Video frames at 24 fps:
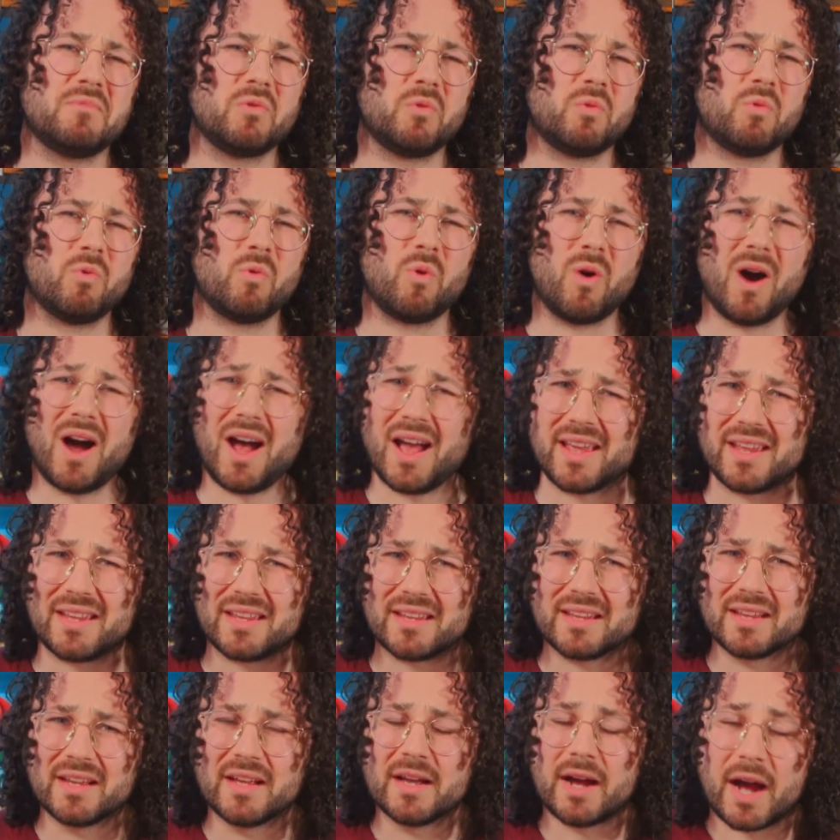why?
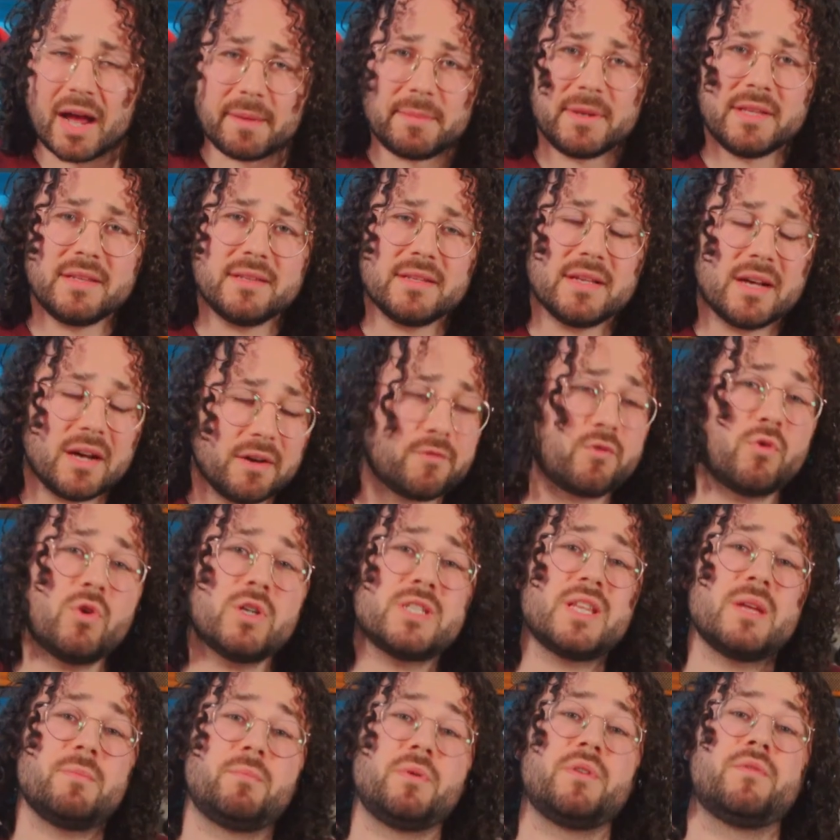I mean, of
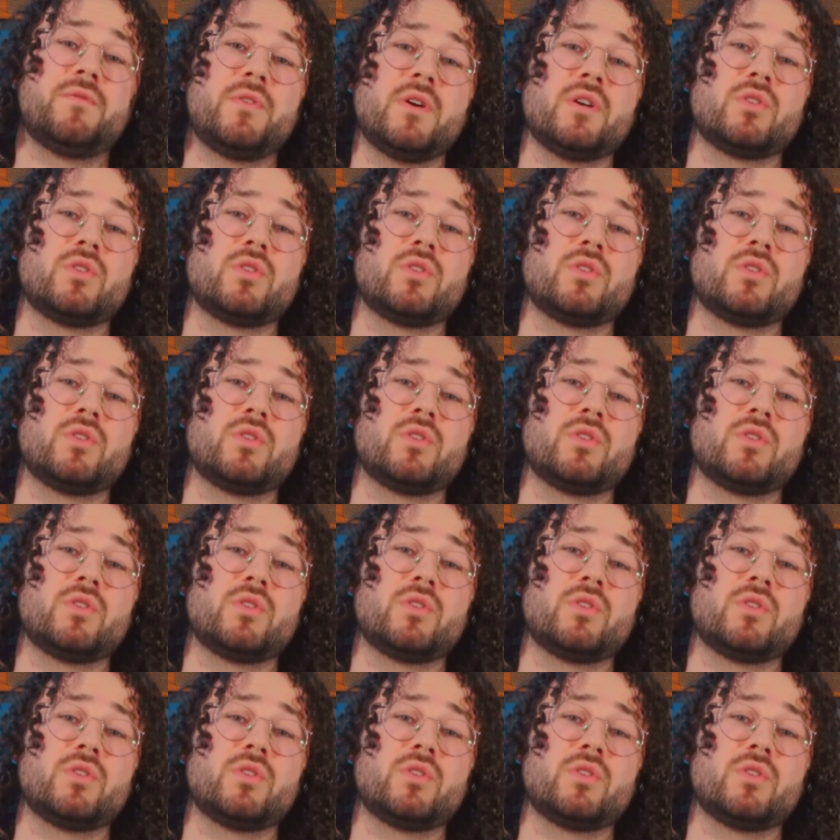course I prefer